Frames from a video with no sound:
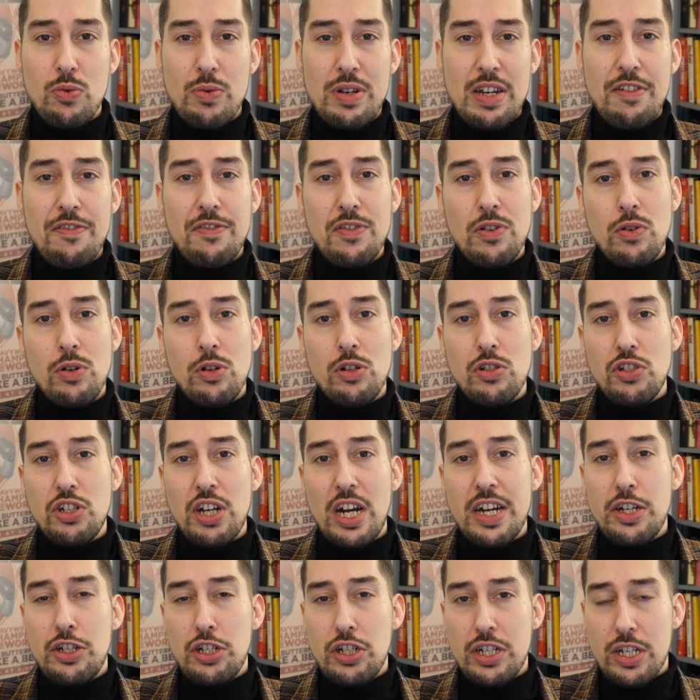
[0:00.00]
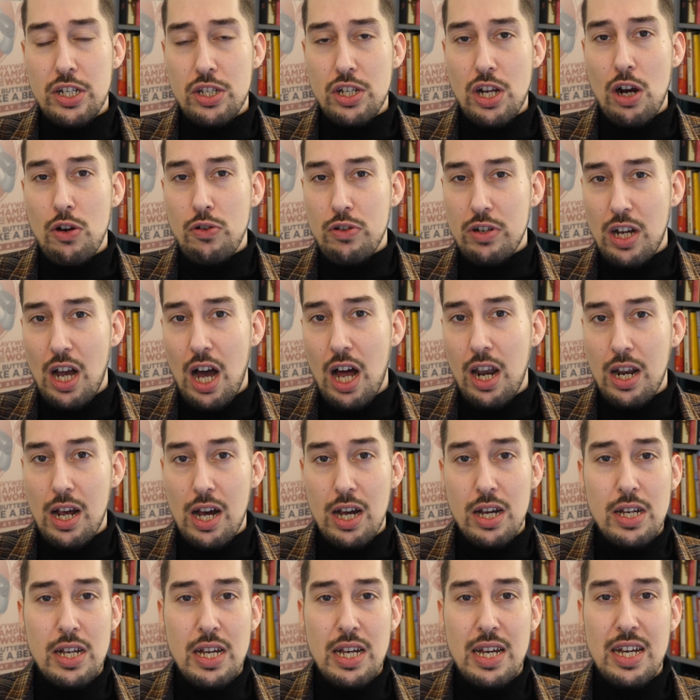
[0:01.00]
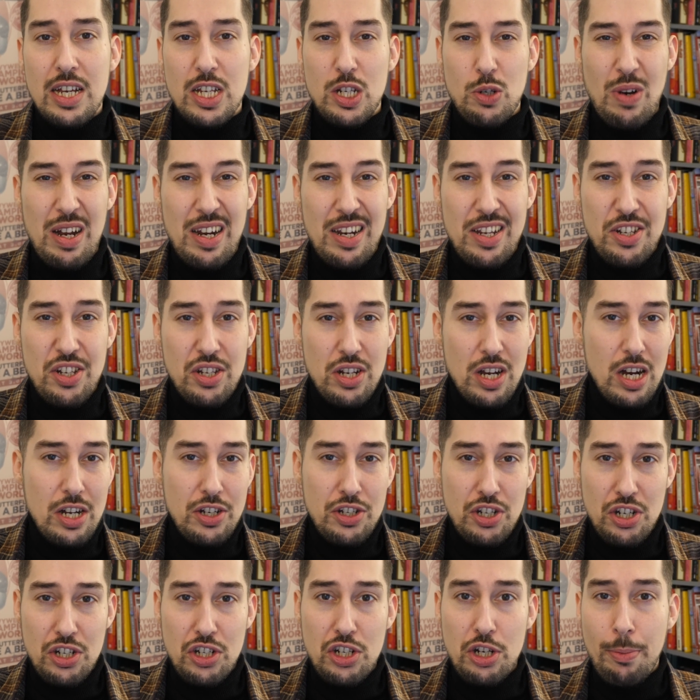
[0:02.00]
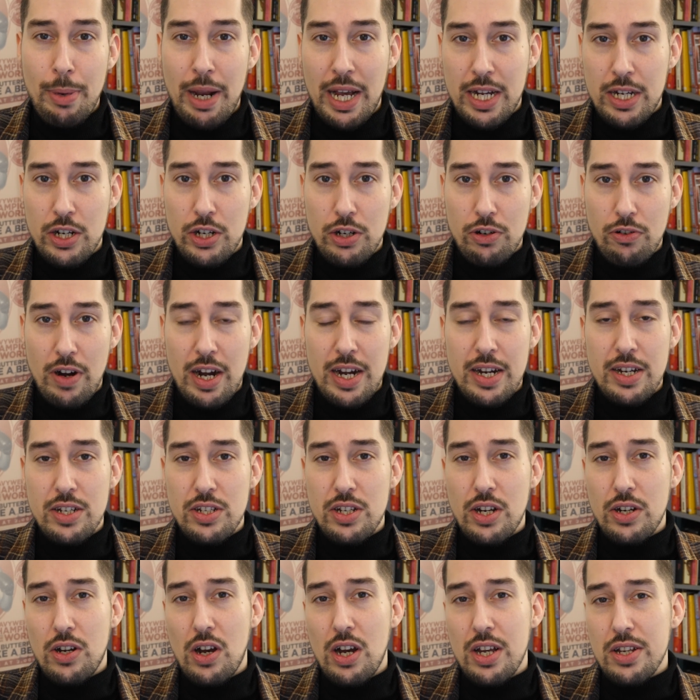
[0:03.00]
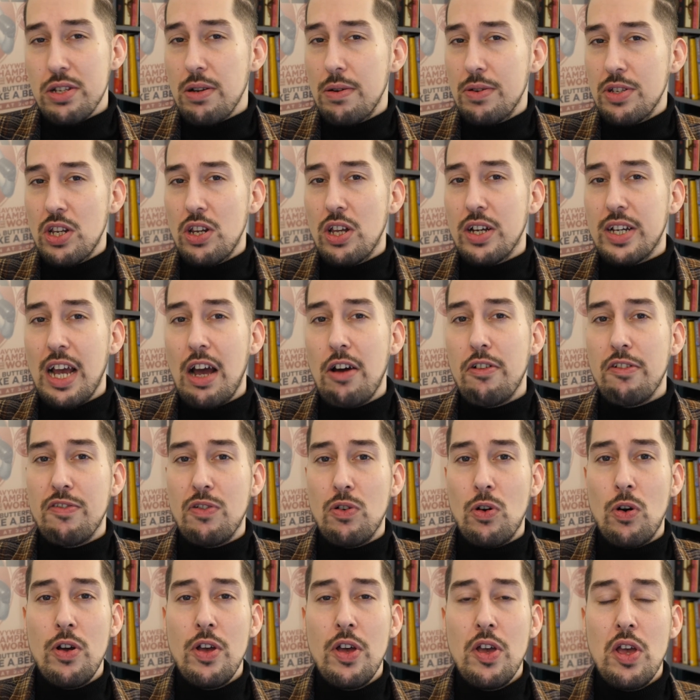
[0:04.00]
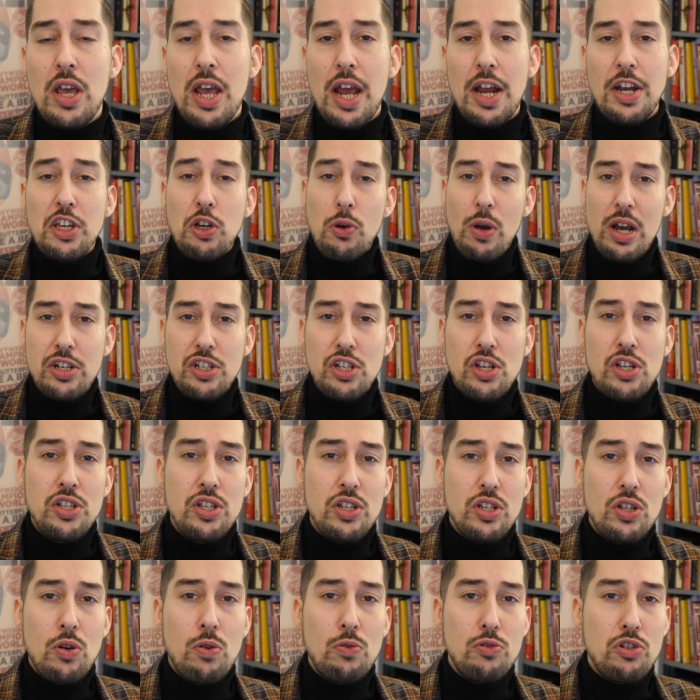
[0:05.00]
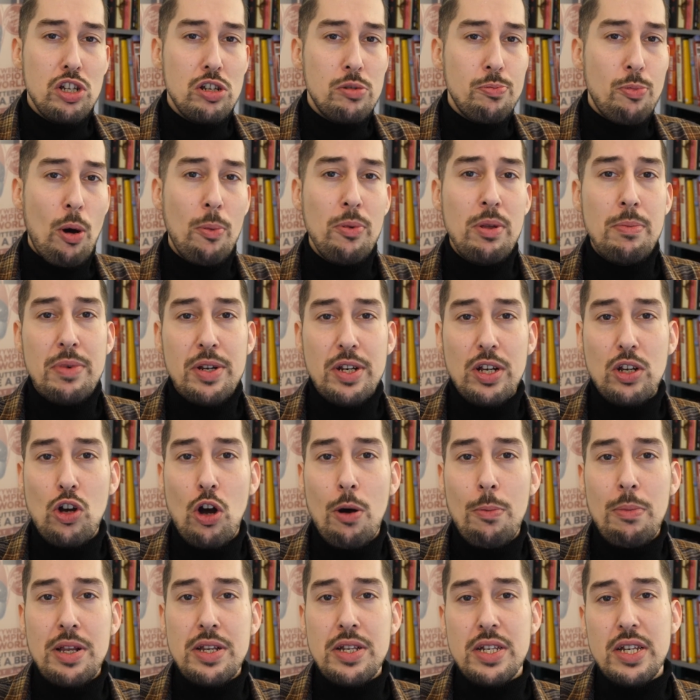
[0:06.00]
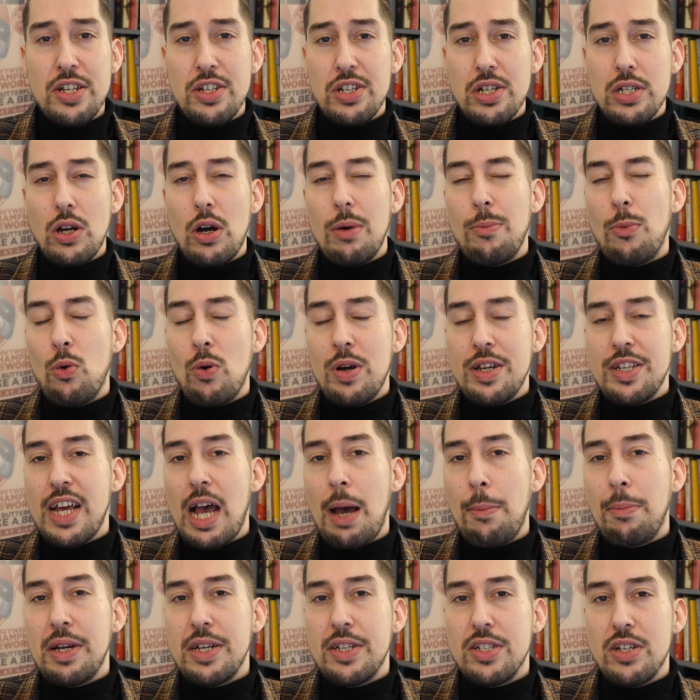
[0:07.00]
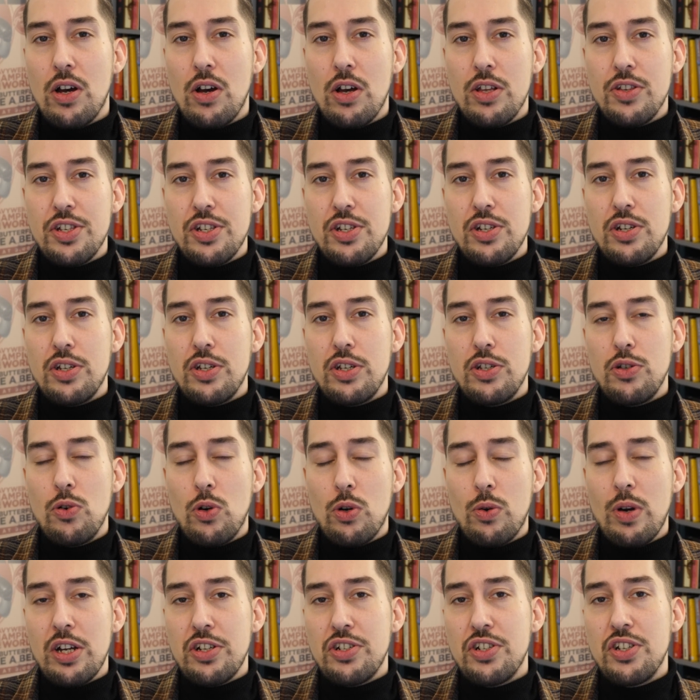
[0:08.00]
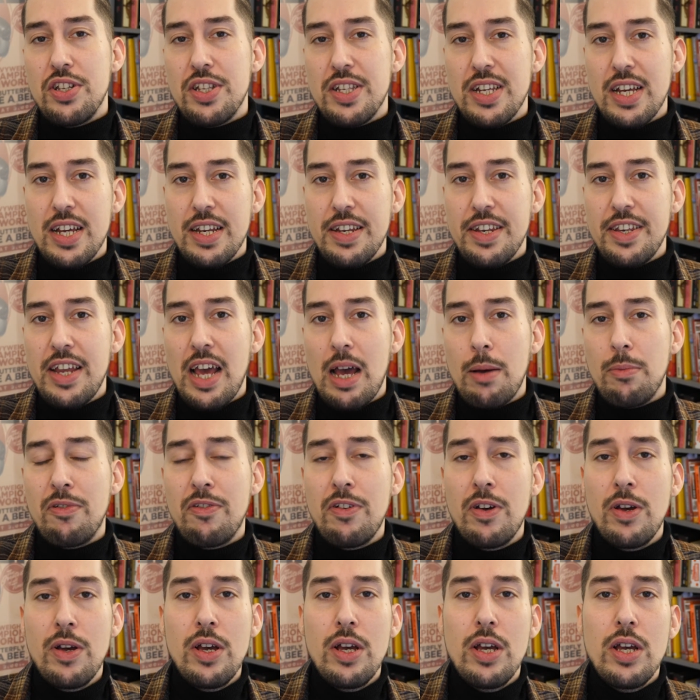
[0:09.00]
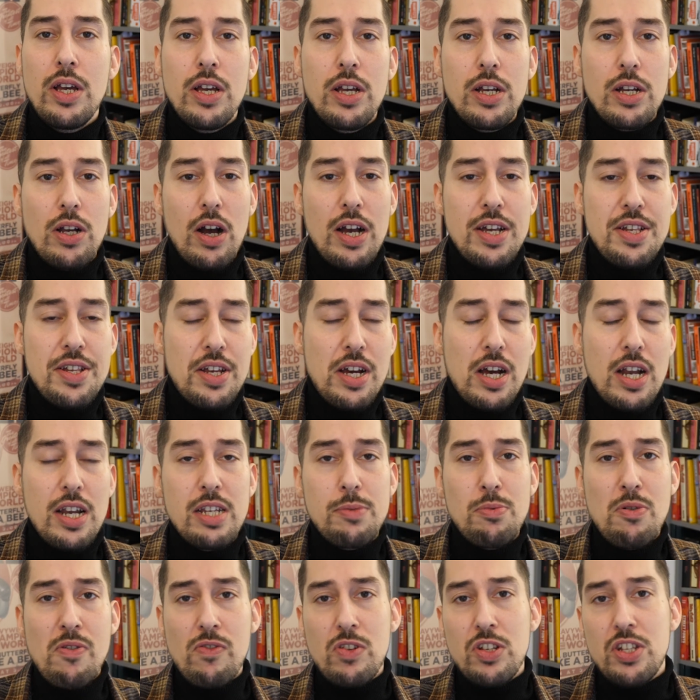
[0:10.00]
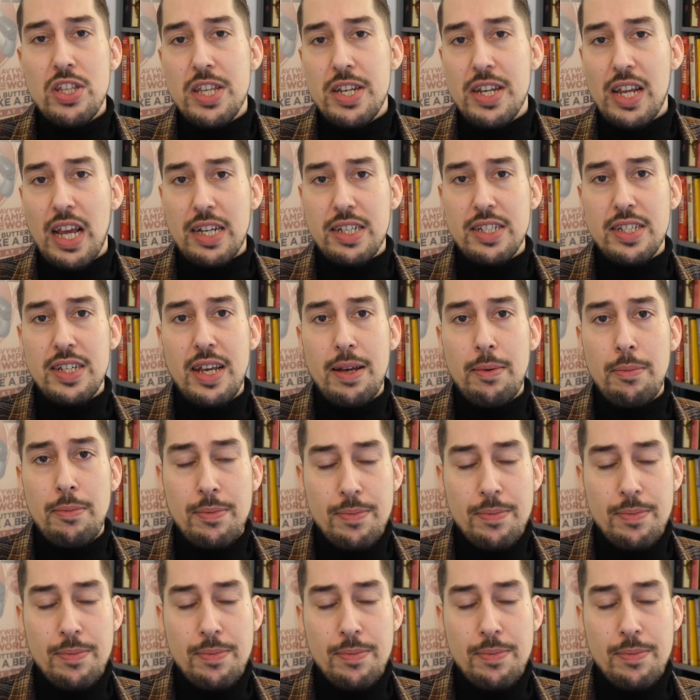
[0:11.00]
whenever you're changing the tone of colour, as well as just your black and grey. So guys, something to look out for. Any questions at all, just pop them in the comments. As you know, I'm always happy to answer your questions in depth. Guys, let's move on to the next tip.